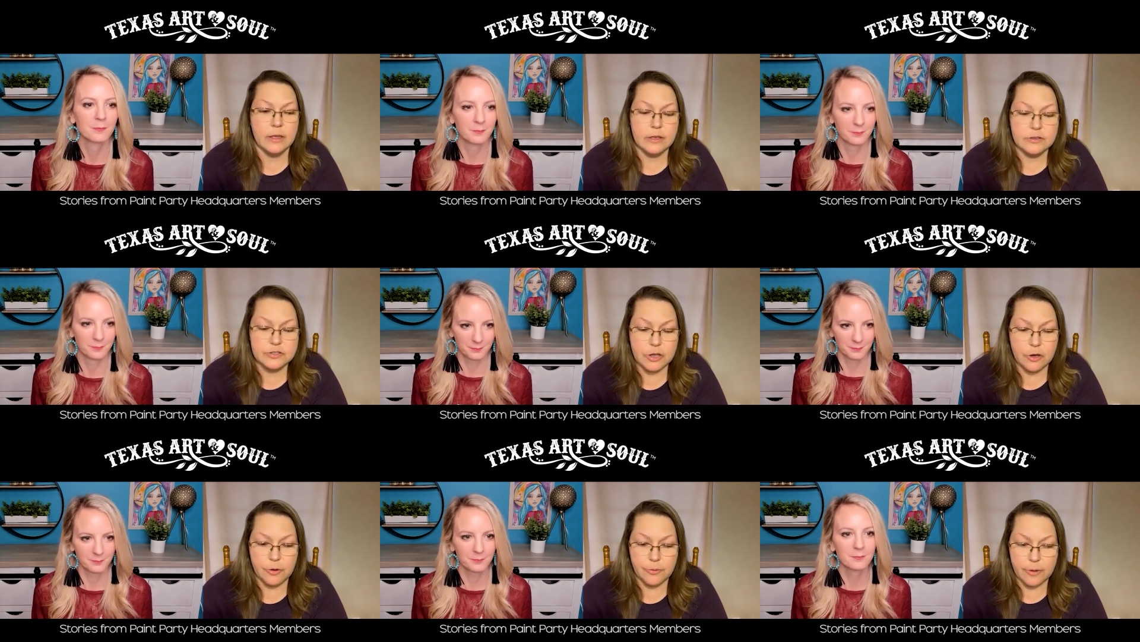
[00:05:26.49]
Speaker 1: Mm-hmm.
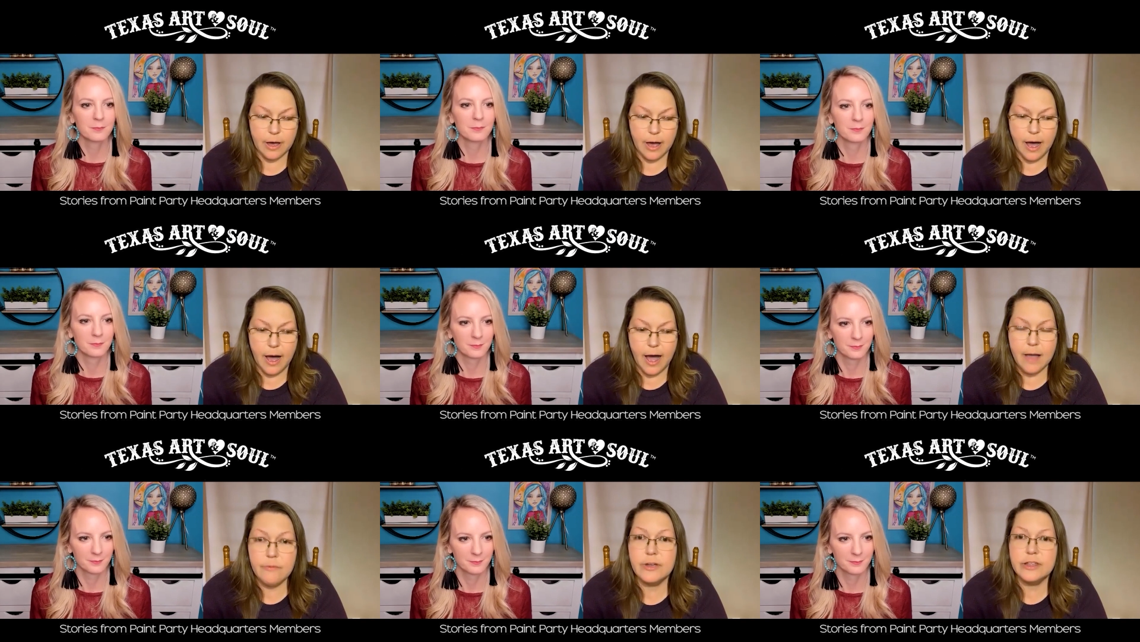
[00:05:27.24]
So
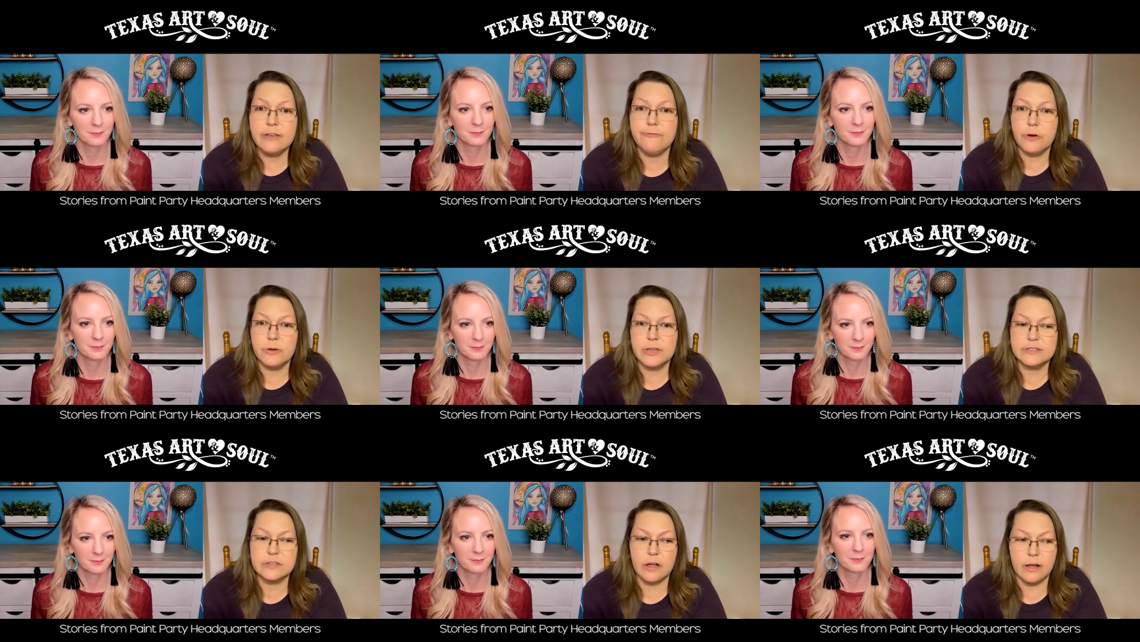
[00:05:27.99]
I really
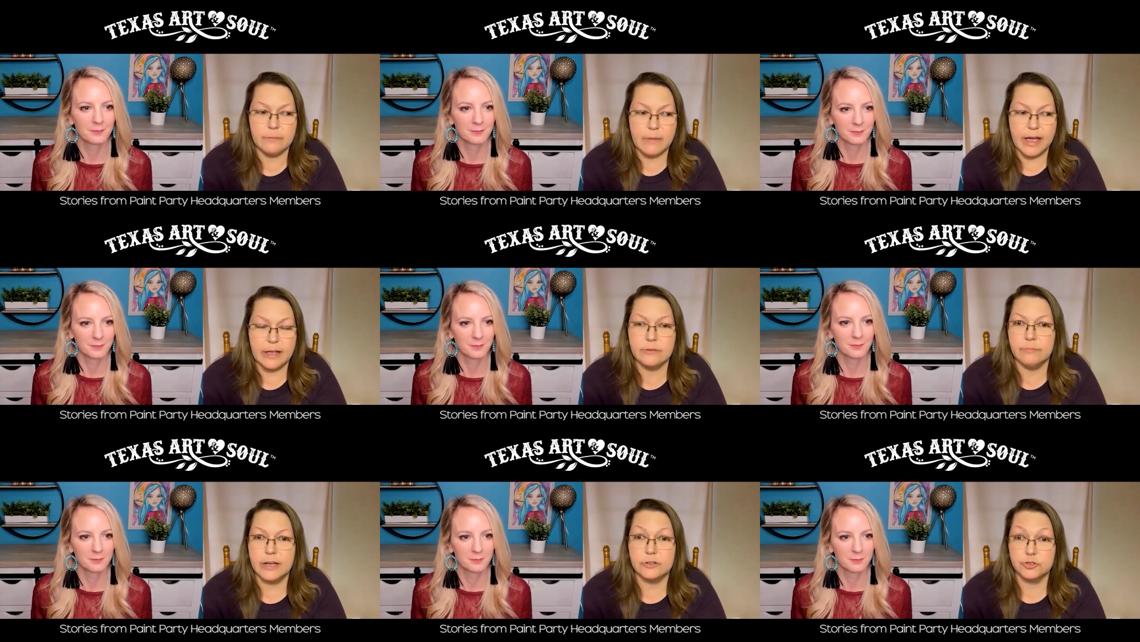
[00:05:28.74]
focused on my,
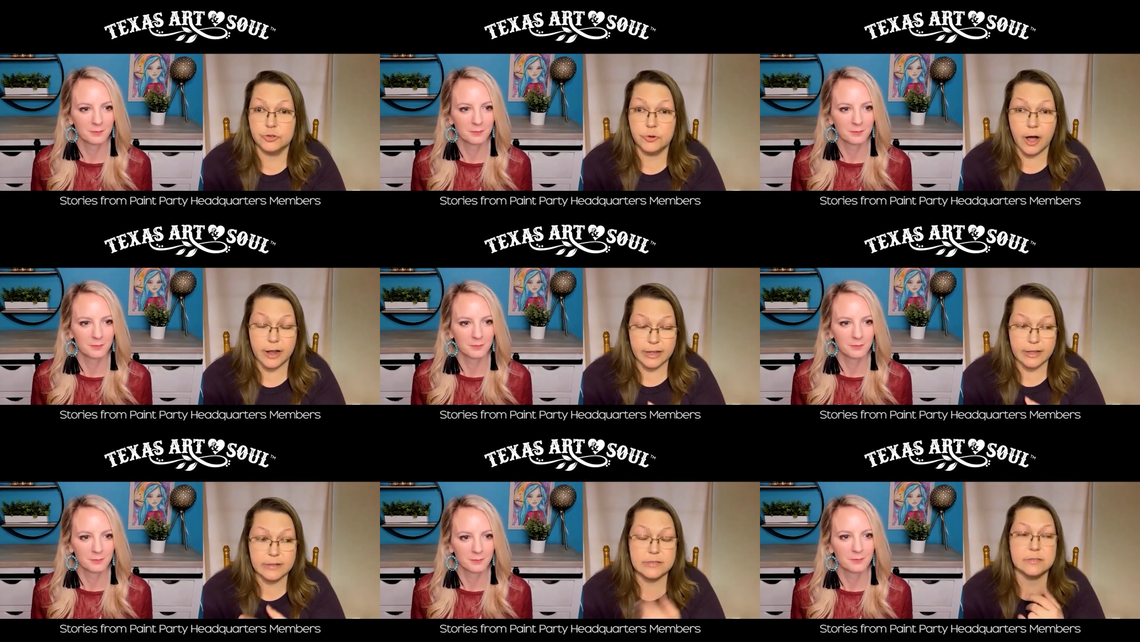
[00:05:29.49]
my true
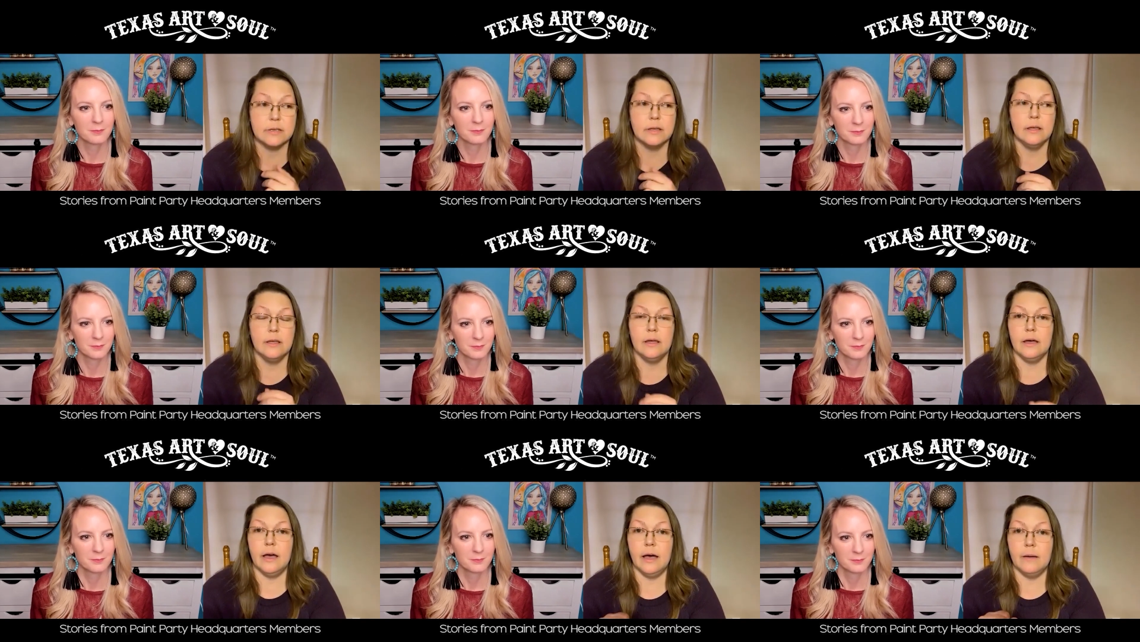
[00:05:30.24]
audience,
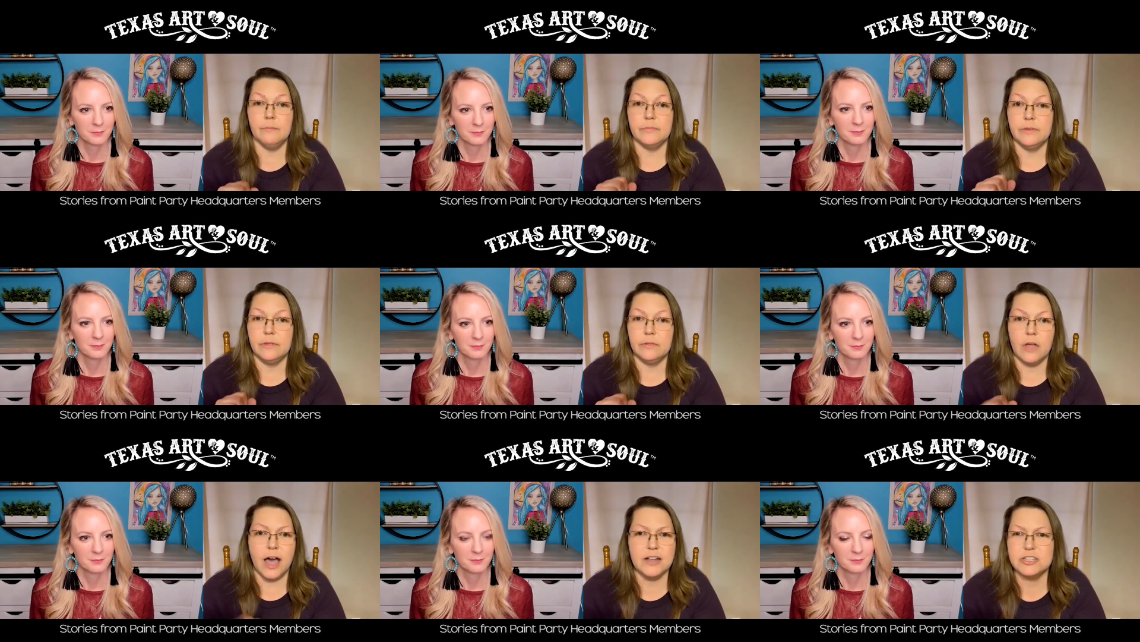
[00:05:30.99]
um,
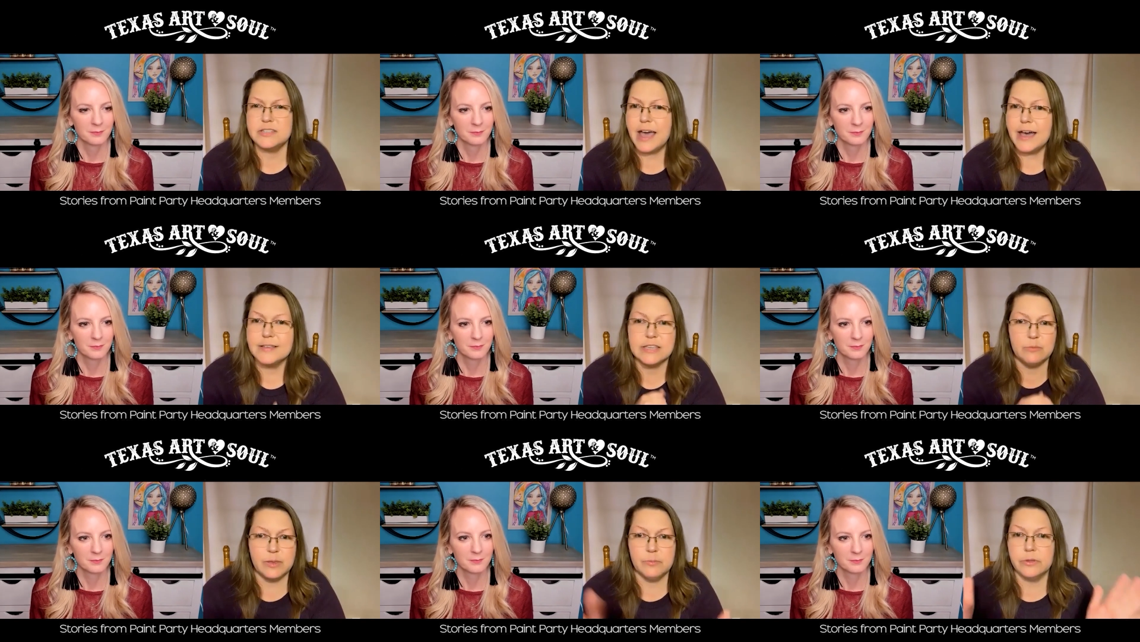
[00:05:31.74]
not just
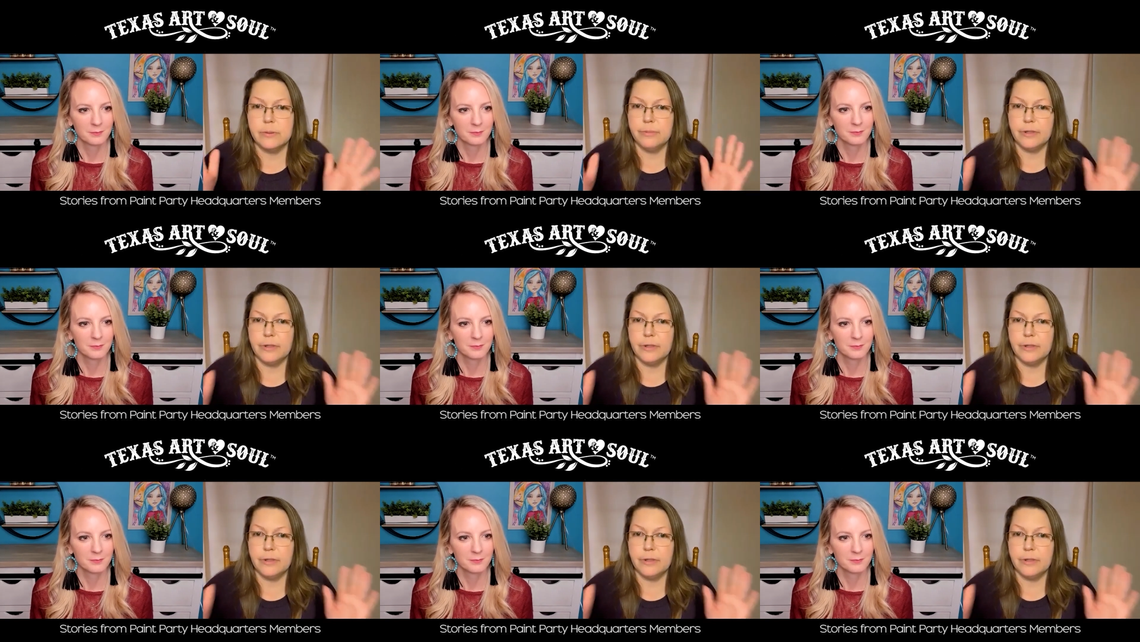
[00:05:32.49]
asking people to